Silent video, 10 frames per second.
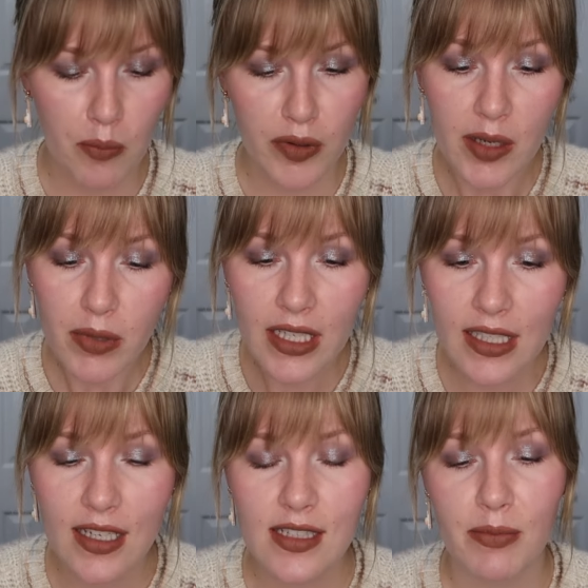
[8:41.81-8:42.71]
Blend Bunny
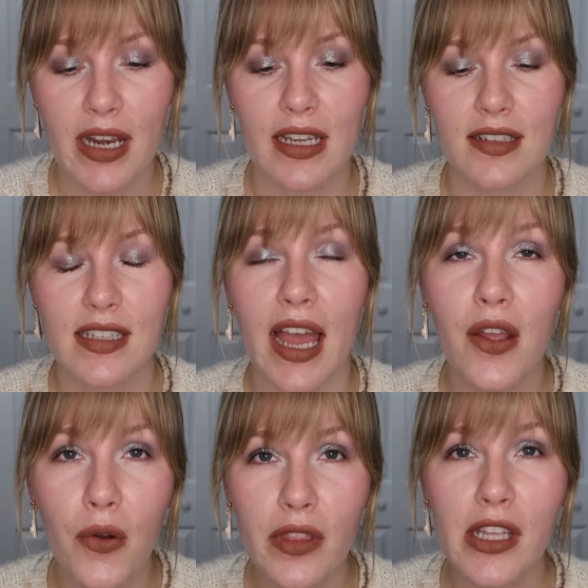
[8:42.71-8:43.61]
Cosmetics. I
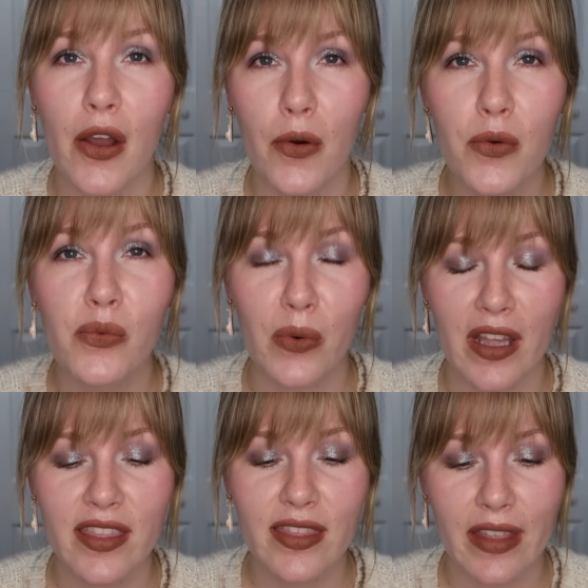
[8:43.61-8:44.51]
only own
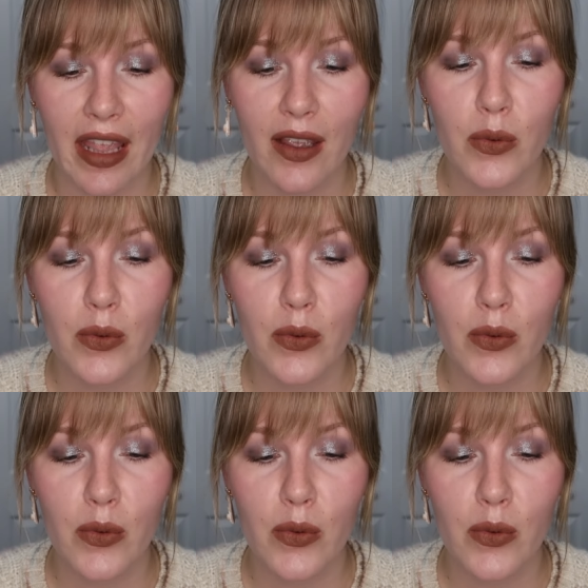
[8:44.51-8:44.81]
one thing,